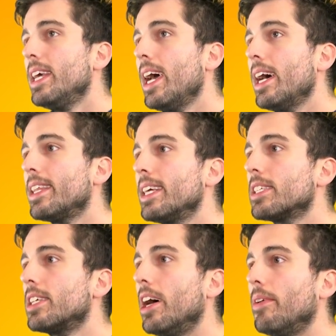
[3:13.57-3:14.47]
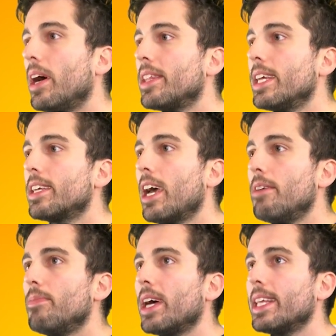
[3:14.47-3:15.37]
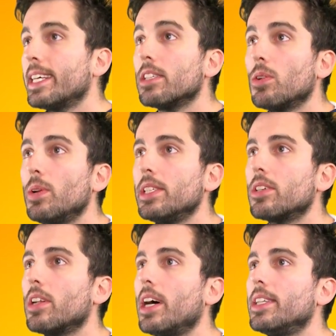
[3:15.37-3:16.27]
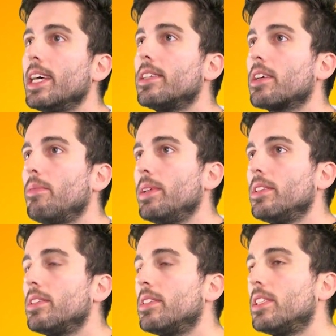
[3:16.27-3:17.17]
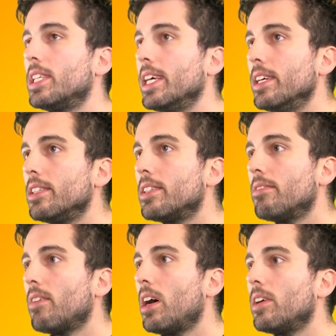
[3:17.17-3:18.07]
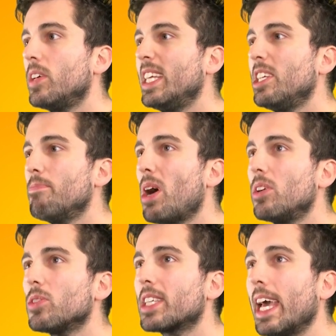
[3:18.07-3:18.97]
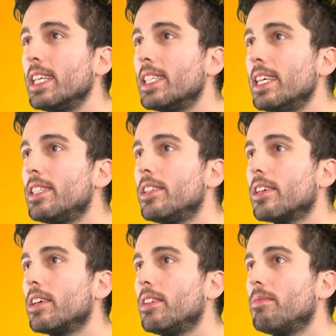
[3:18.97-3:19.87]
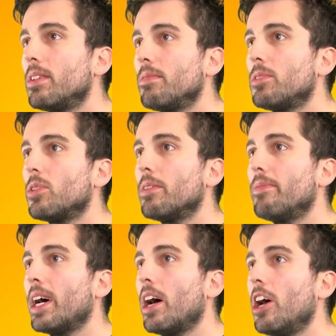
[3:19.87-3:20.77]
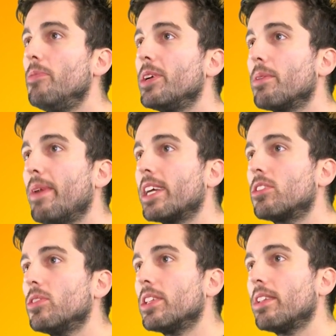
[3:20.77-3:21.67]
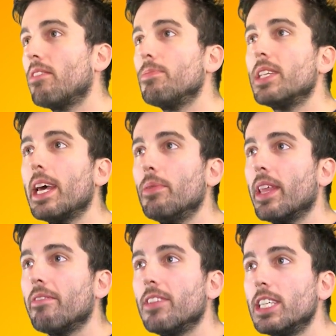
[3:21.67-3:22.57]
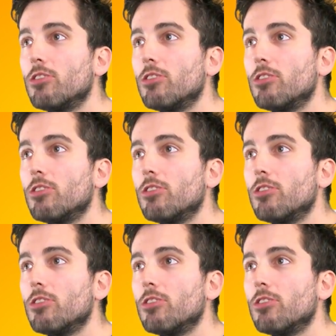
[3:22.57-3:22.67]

Yeah, I think so. I think it's always a good idea to come in to see us. There are, in your mild cases, you can sort of at home you can make sure that they're up to date with their flea